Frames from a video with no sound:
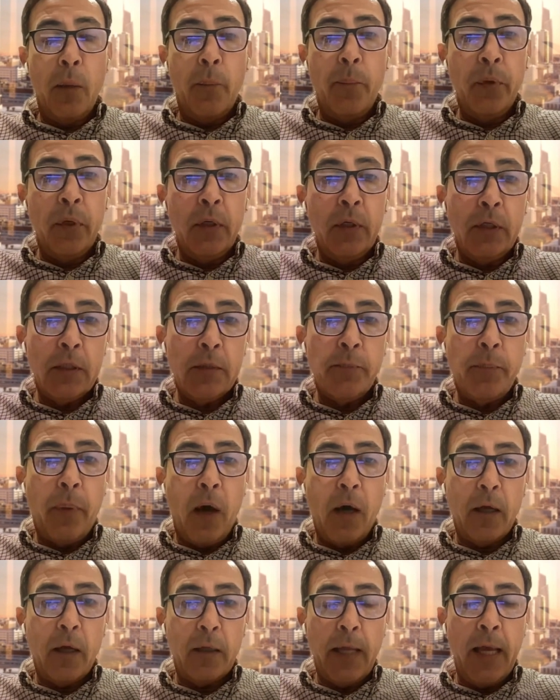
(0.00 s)
put in a
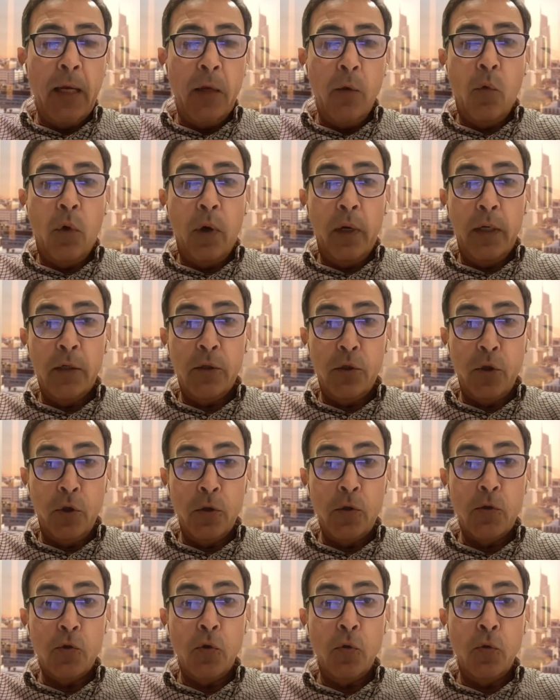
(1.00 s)
spot anyone. It's
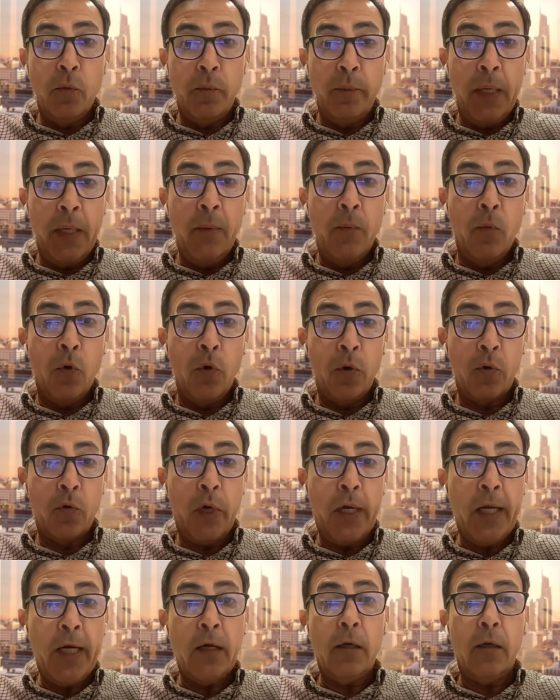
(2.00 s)
just to be more
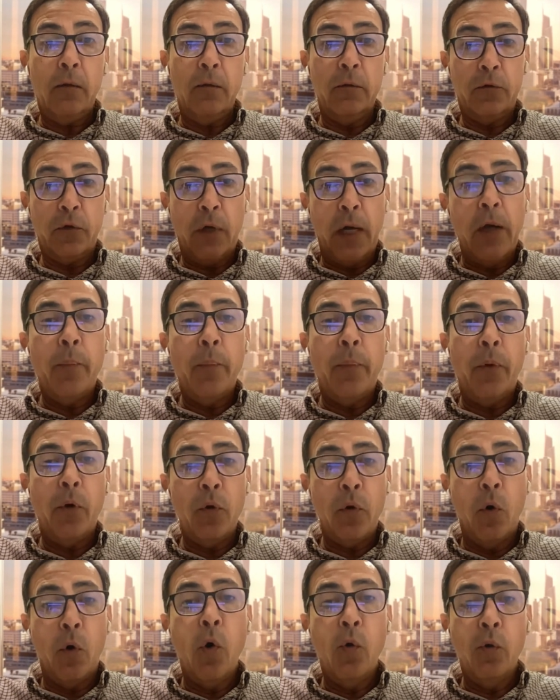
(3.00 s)
critical and try to
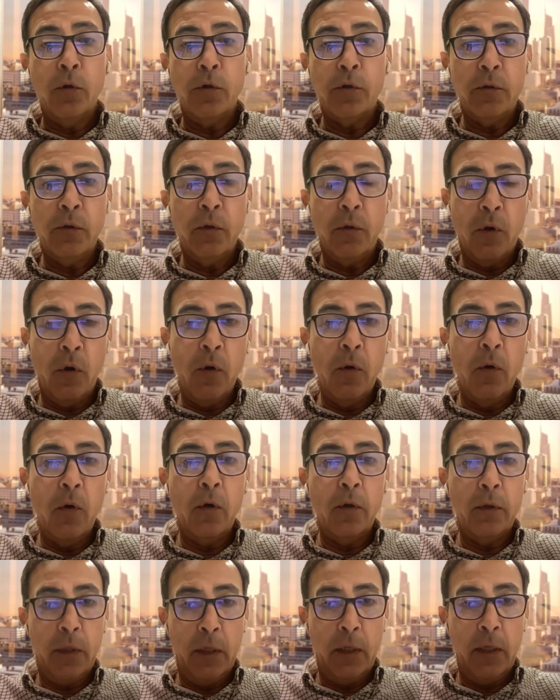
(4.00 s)
poke holes,
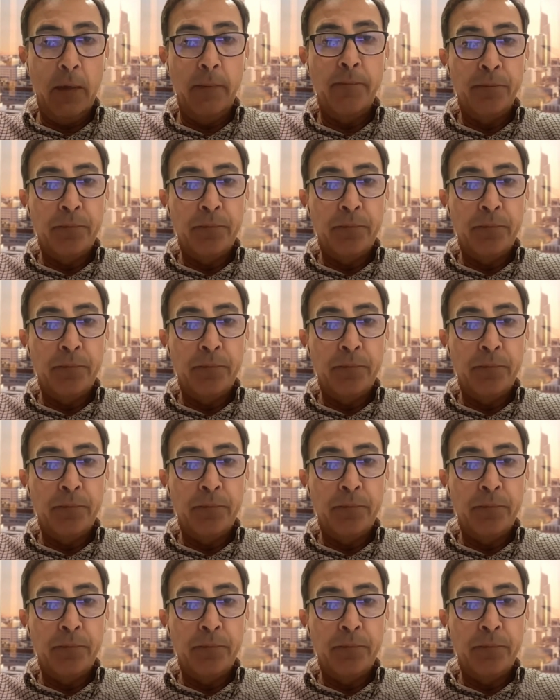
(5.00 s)
on the